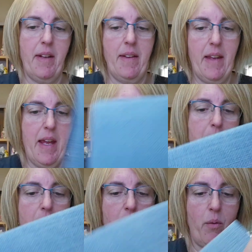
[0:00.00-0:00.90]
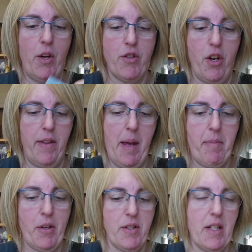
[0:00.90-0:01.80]
in there, but I won't show you that
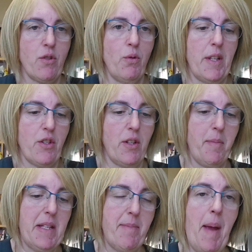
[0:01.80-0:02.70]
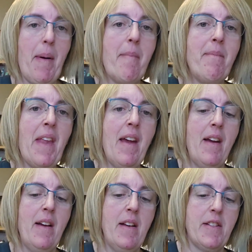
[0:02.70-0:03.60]
because that's all that's on the piece of paper.
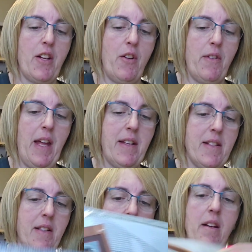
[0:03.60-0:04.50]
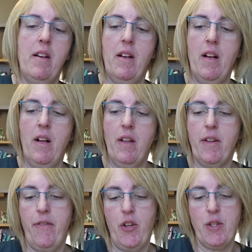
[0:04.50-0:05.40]
So that is the
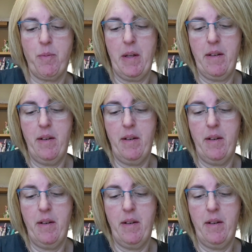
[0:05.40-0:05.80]
first one,